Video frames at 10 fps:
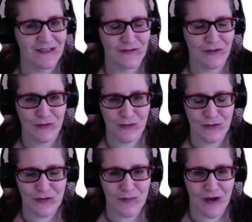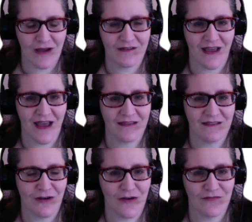If you're new to the podcast,
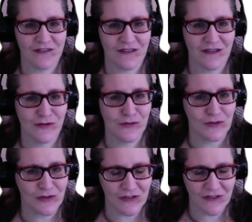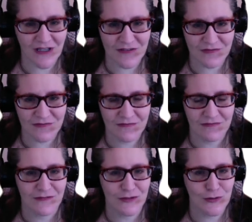I often say you are good enough,
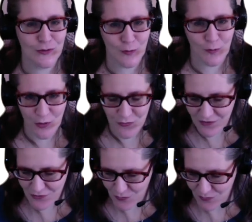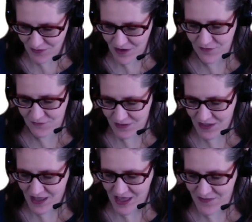you are worthy, and you are loved.
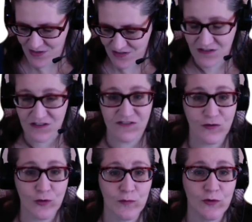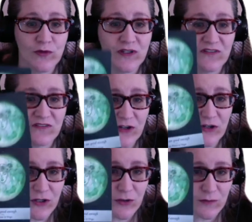And this is full moon in
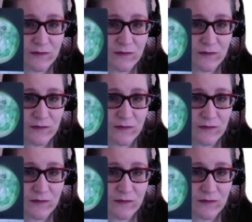Virgo.